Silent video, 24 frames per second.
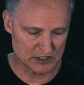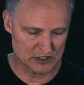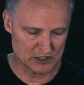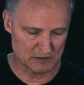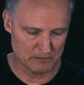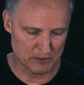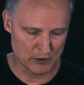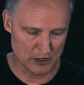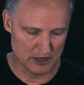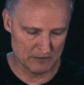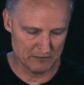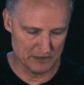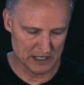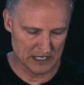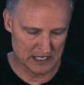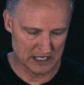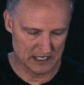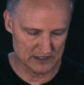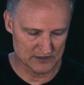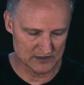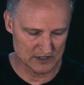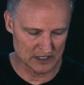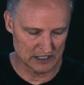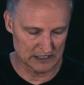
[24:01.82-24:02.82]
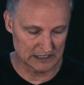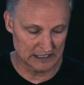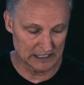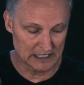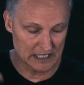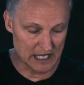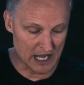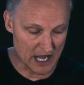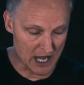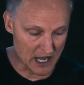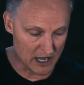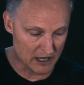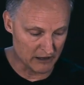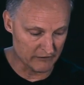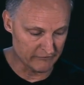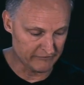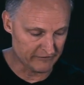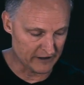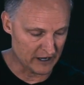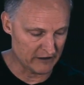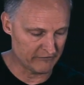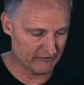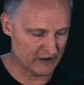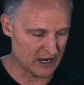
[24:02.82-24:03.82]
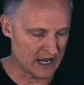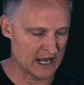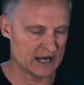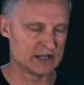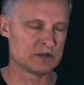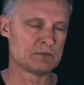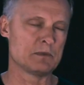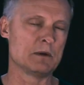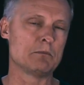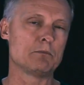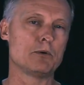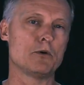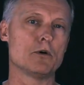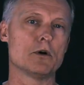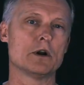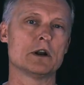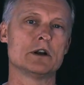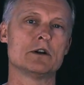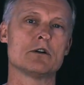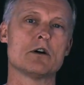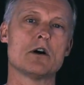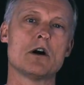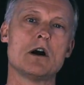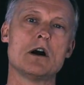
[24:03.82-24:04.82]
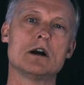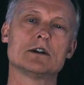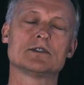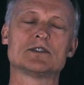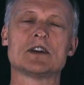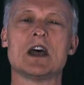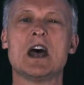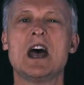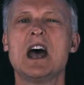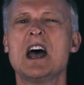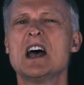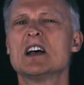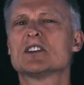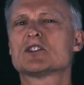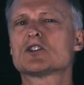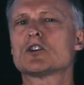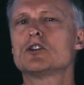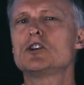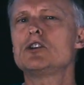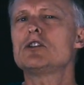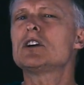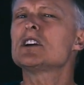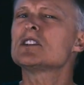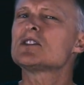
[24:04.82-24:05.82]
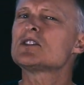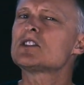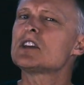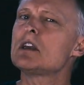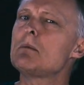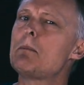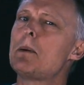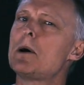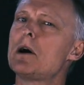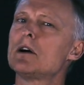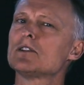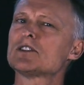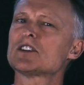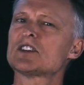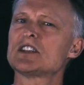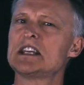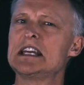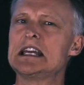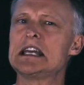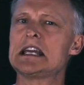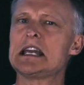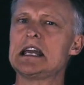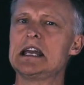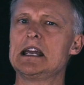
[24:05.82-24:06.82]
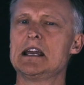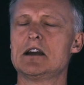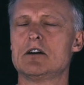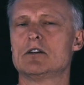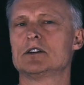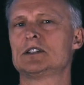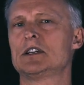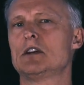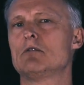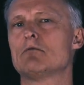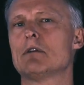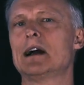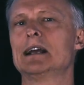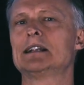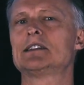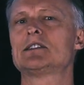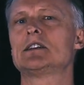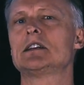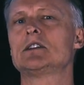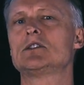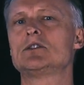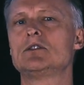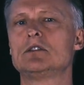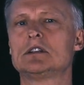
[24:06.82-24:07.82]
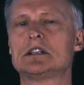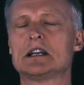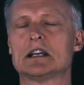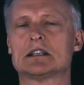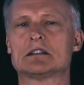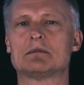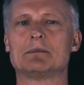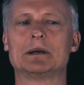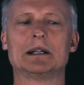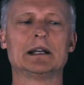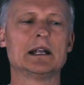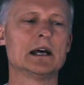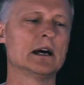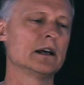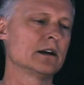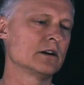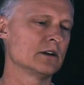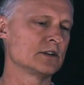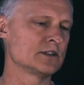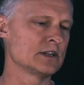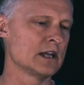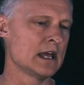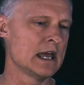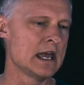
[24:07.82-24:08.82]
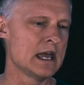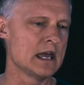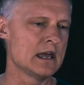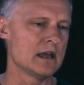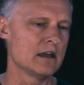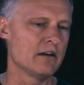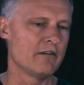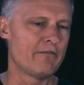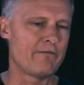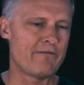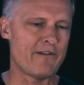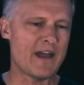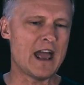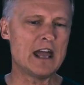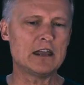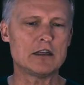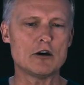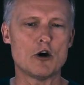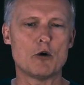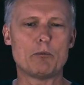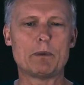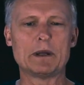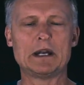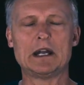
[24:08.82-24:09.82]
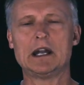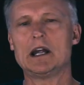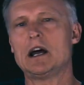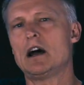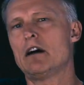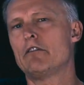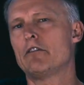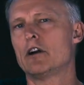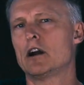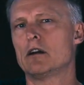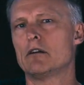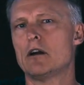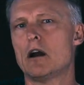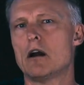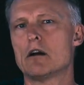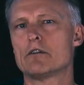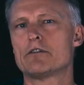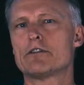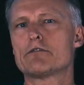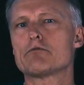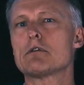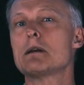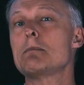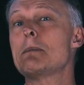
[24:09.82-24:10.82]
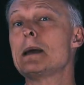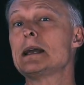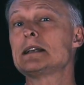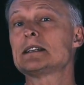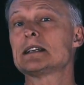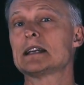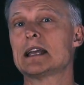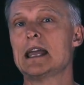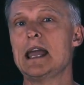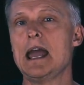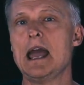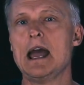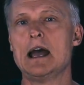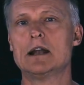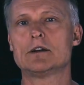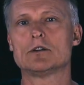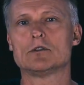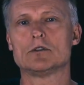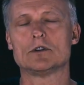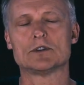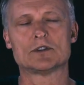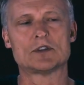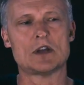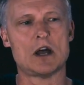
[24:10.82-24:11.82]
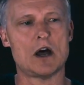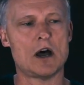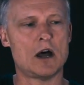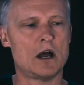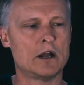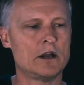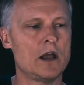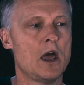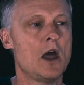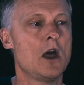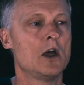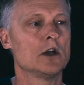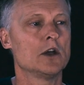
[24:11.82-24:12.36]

disappoint because the love of God has been poured into our hearts. So you could see Paul's thinking here as he writes these New Testament letters. Faith, hope, and love are three basic handles on